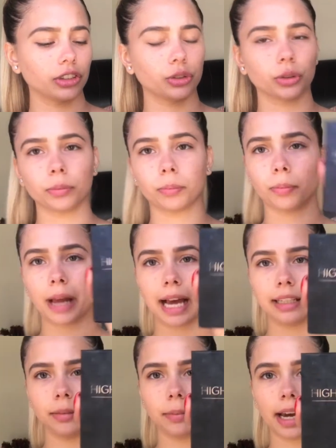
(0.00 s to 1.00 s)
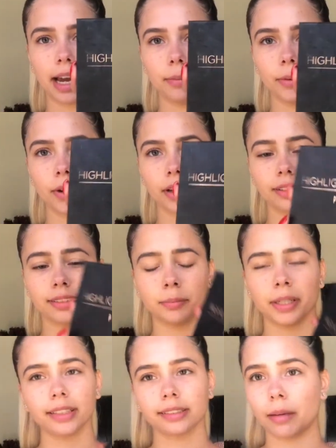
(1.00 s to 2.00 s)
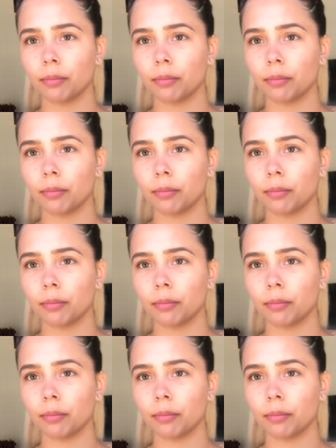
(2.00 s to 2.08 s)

contour palette by IBY Cosmetics.